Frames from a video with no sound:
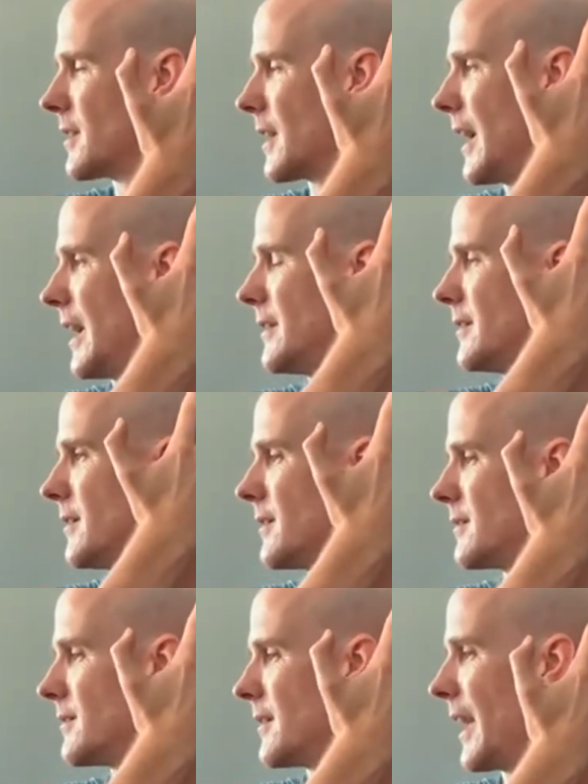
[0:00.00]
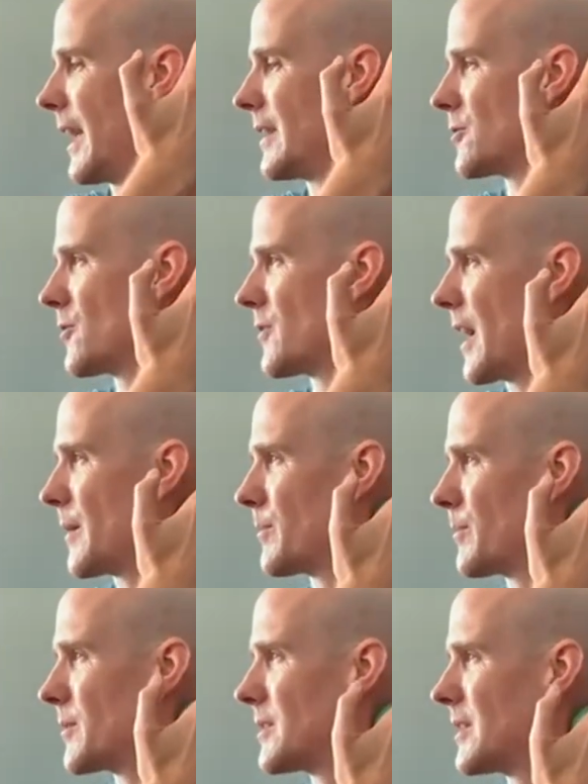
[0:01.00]
can handle that,
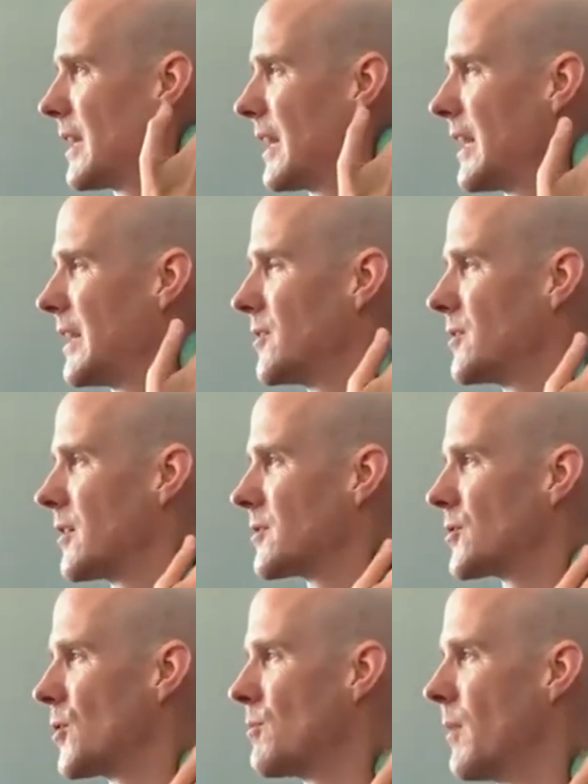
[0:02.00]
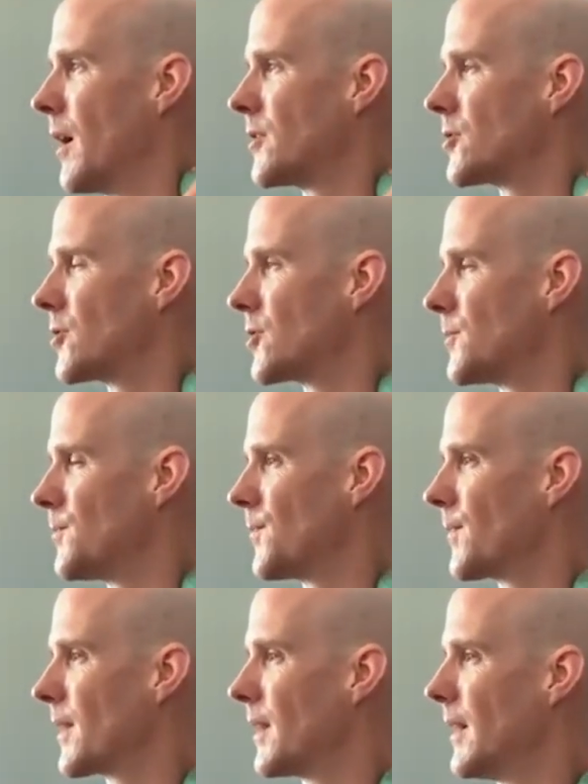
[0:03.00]
but today not so much.
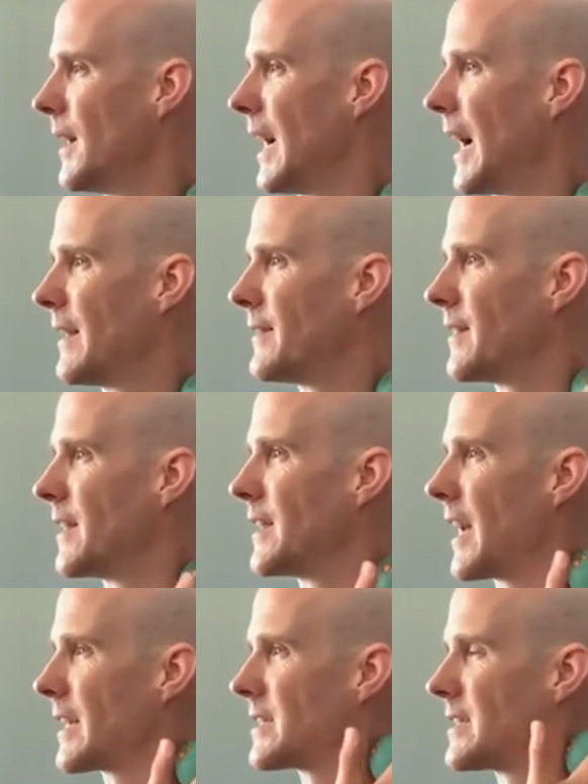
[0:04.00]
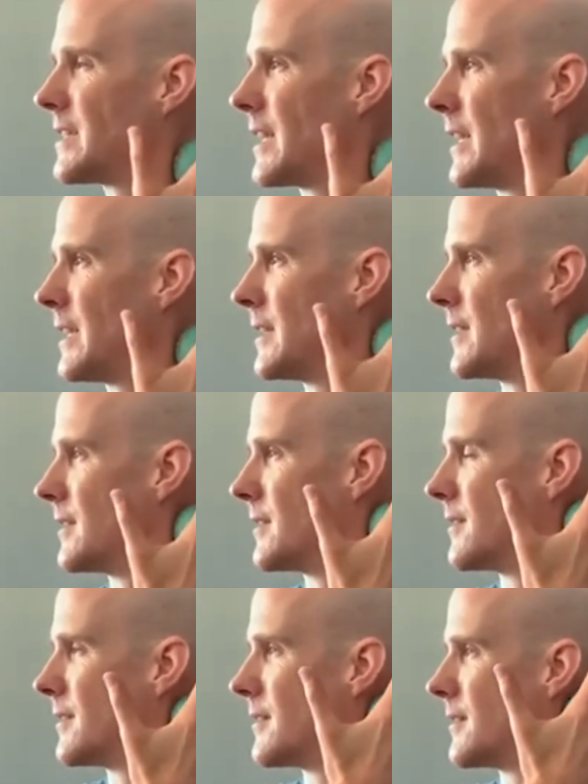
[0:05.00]
And then the next thing
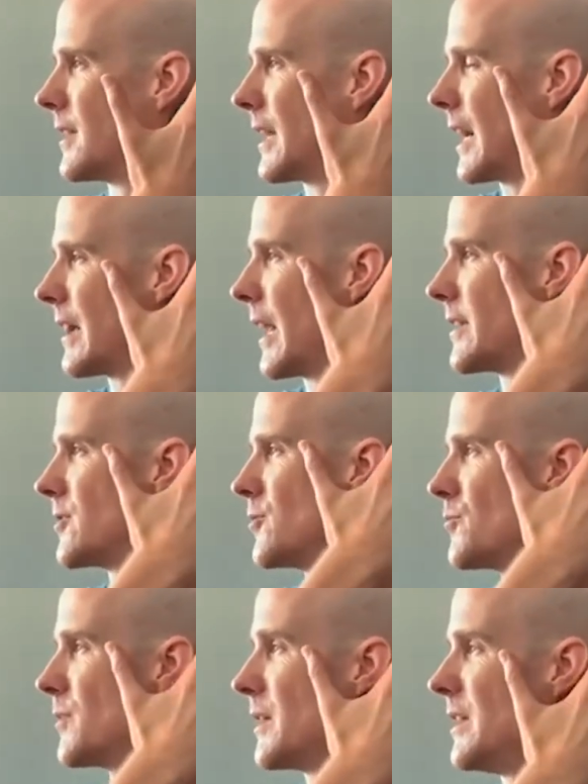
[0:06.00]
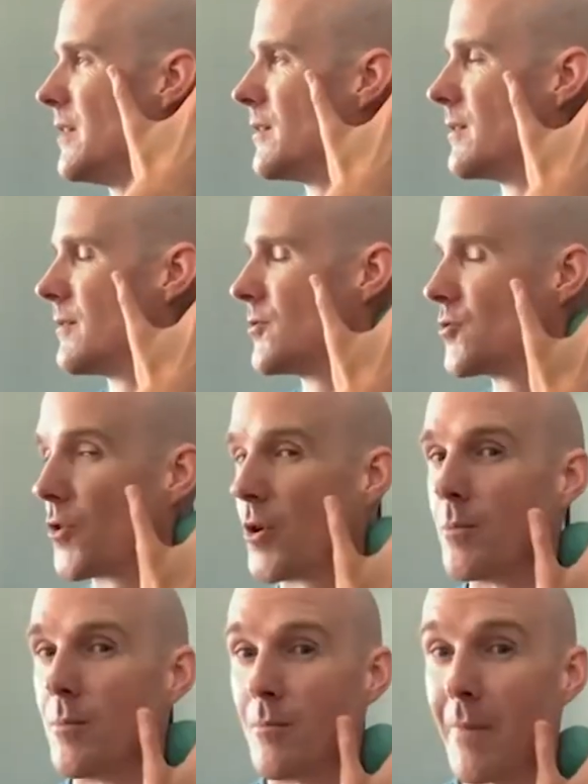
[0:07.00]
that I like to really
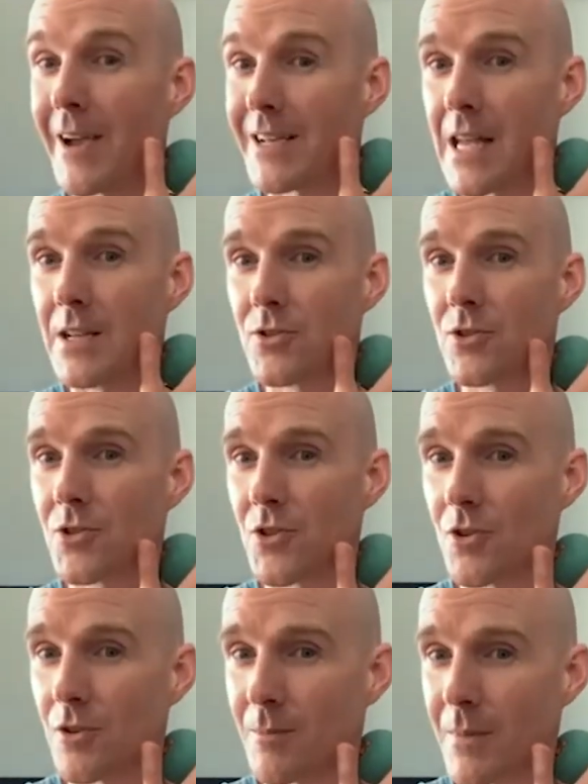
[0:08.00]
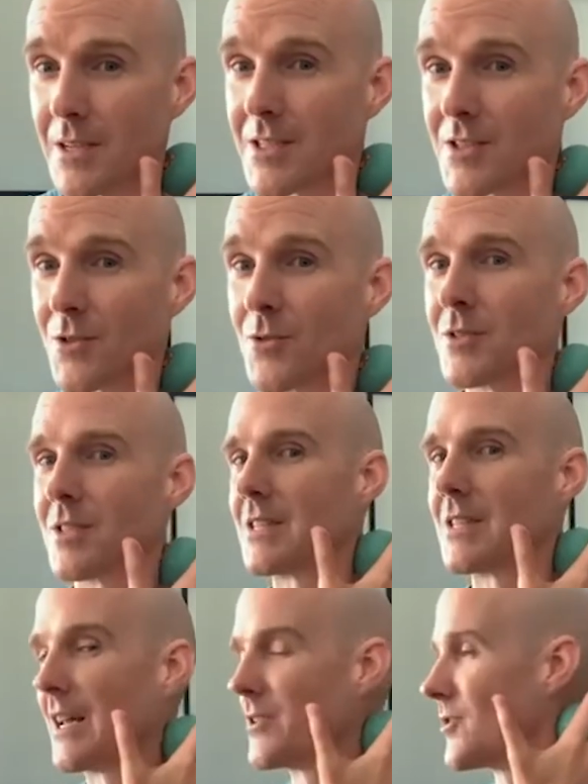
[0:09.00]
draw my attention to and my students'
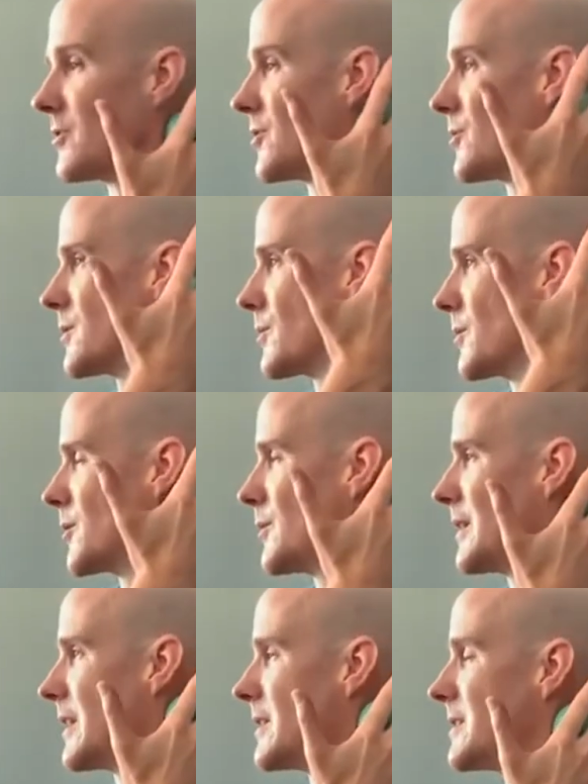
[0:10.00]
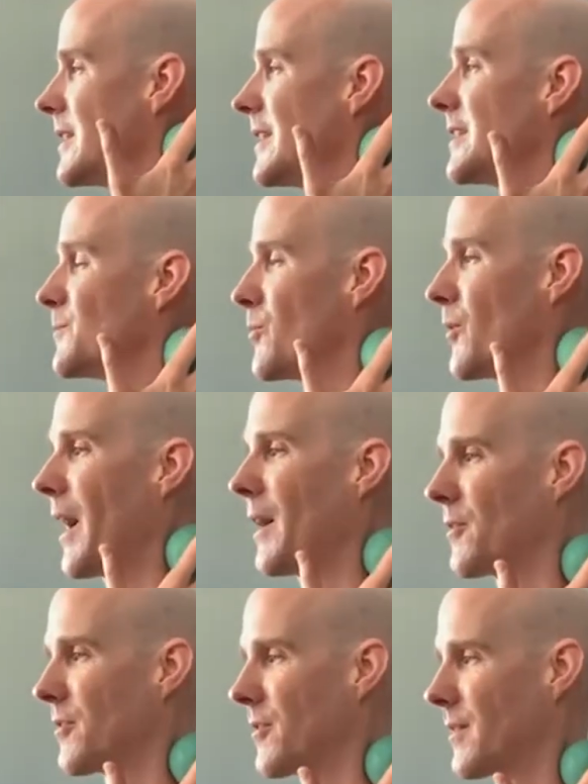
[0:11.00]
attention to as we're doing this is
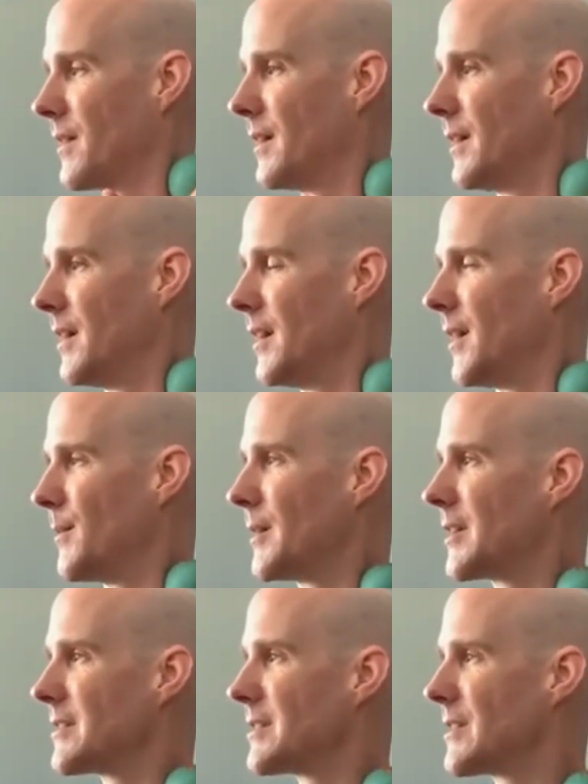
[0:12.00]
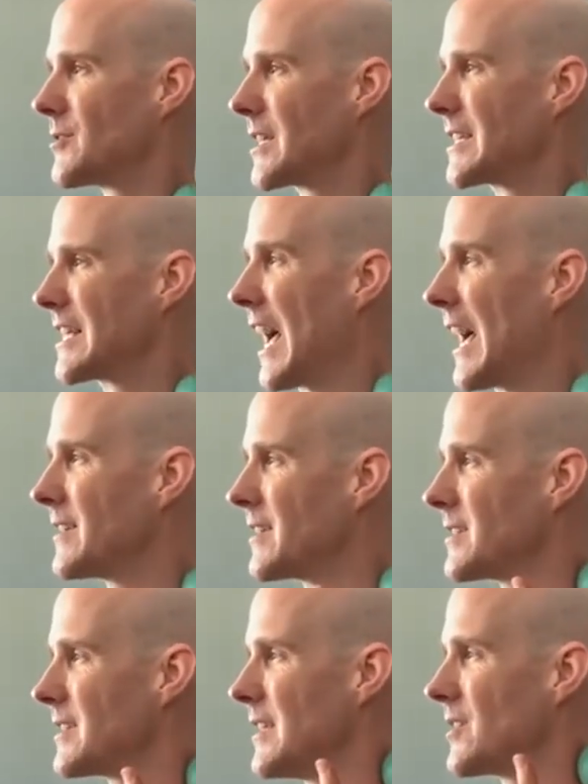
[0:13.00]
breath. Because there's a
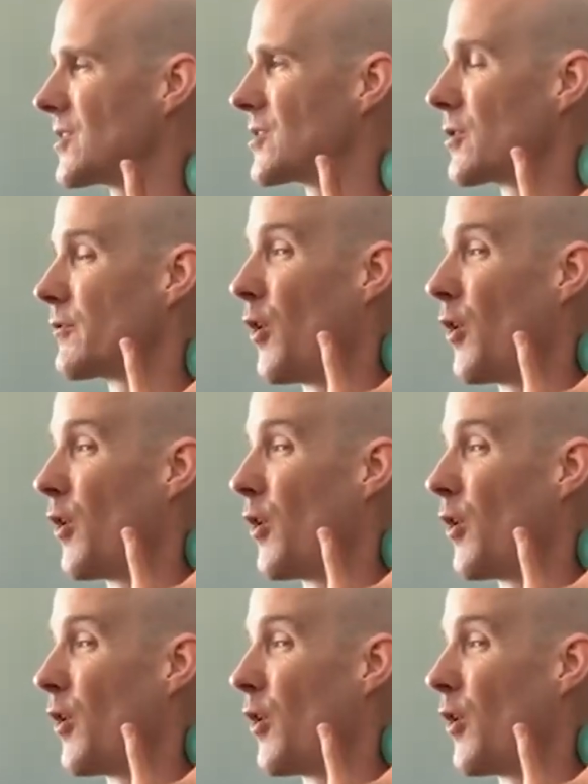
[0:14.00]
tendency to sort of